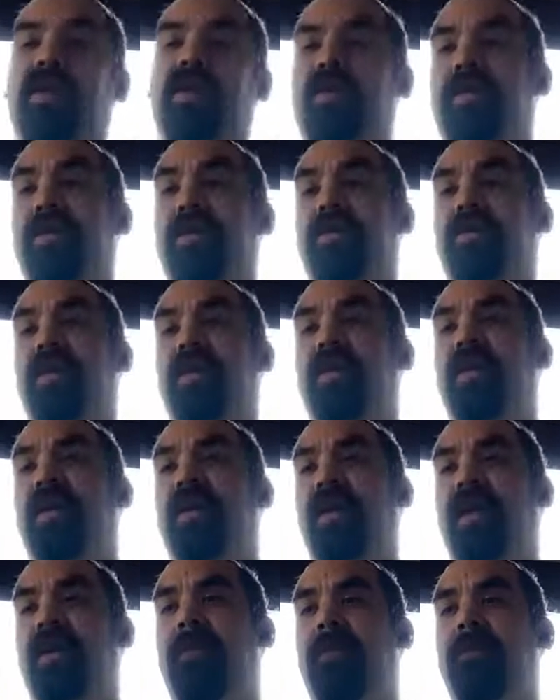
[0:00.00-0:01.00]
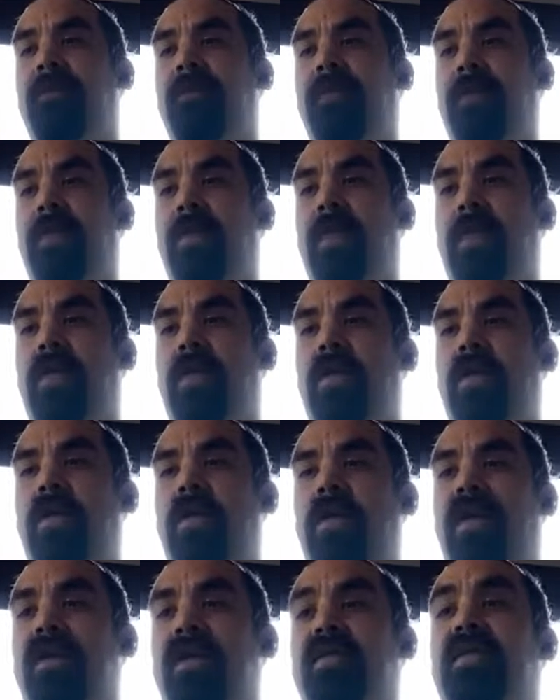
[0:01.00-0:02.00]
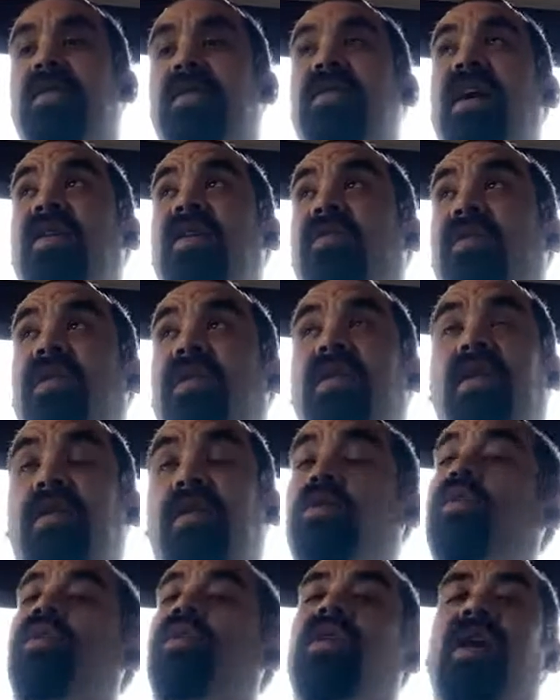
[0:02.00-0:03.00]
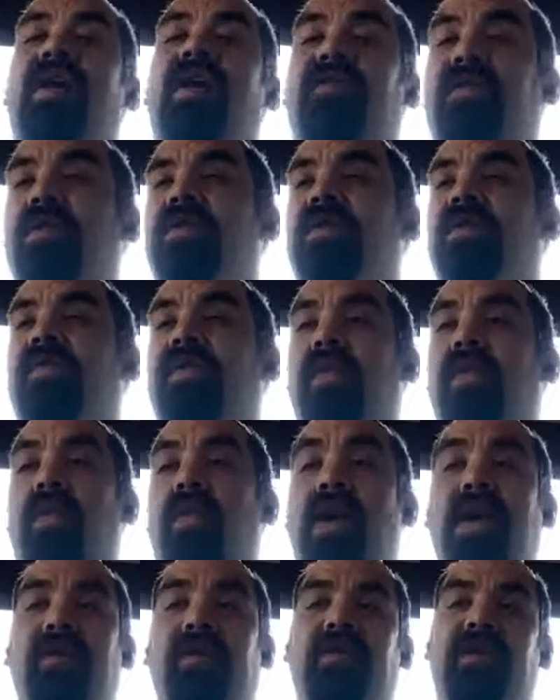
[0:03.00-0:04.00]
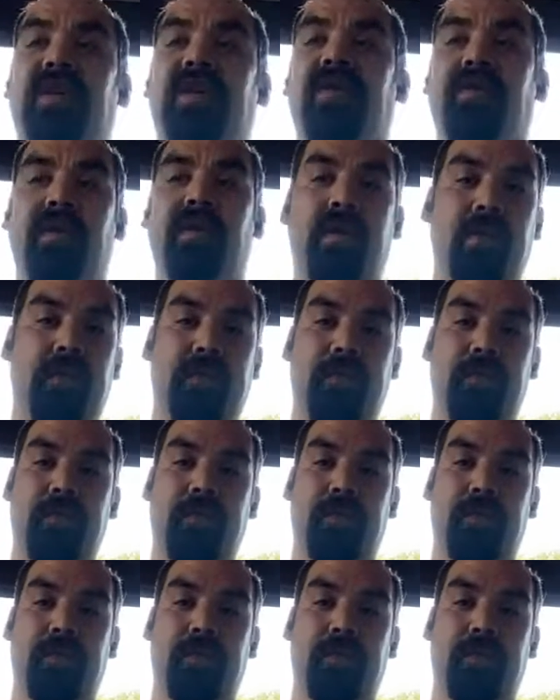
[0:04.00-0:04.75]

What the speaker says: had during training camp is definitely through the efforts of the wide receiver,